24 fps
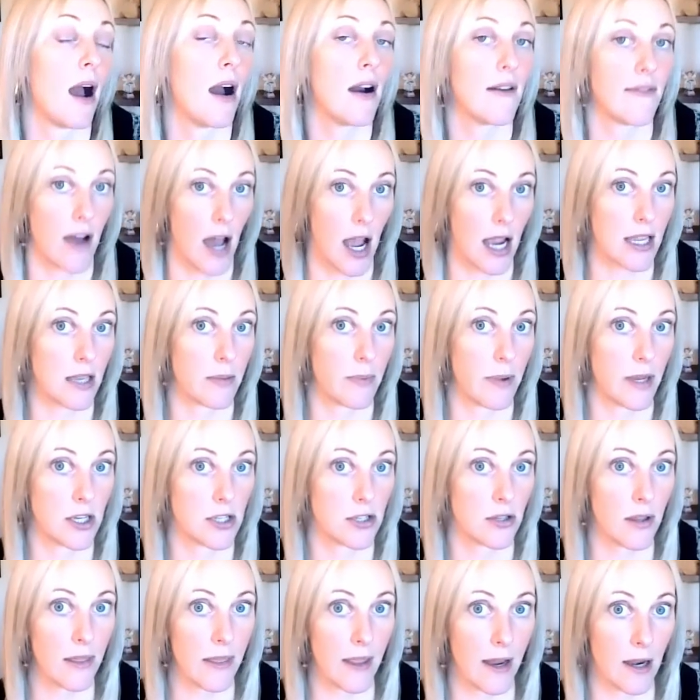of
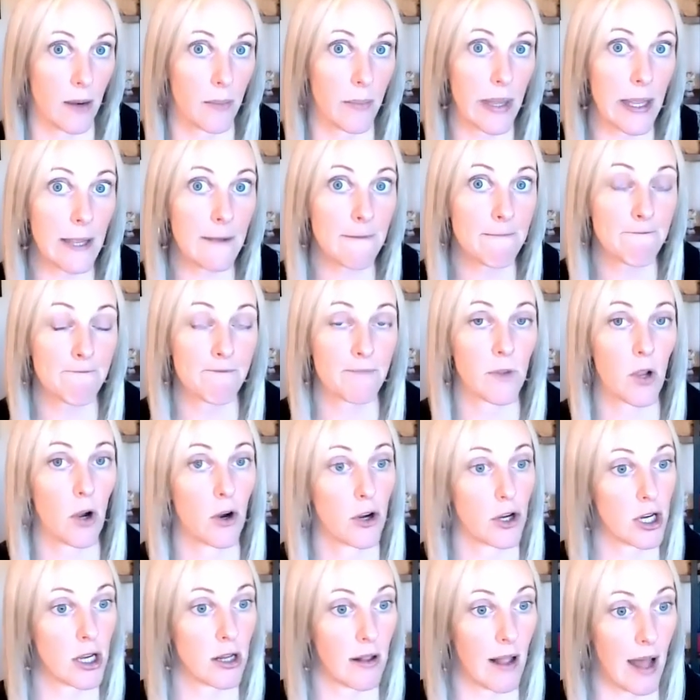occupational therapy or
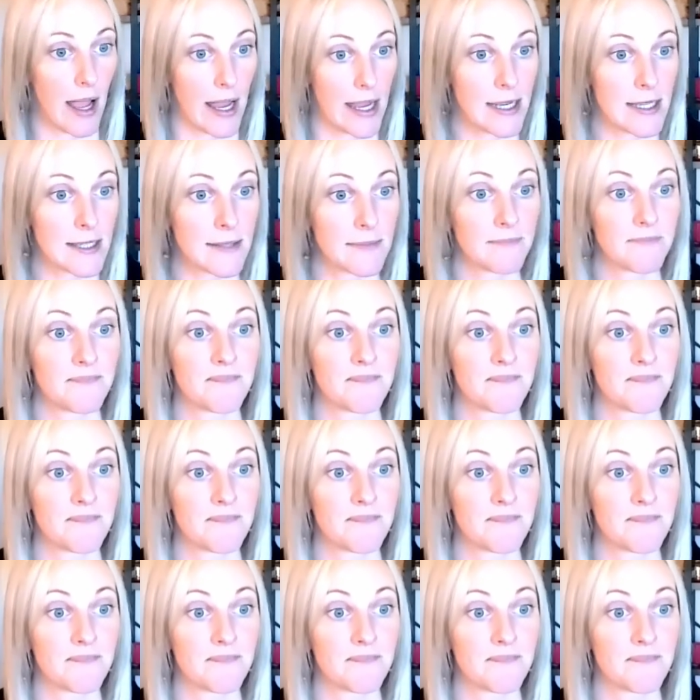your client.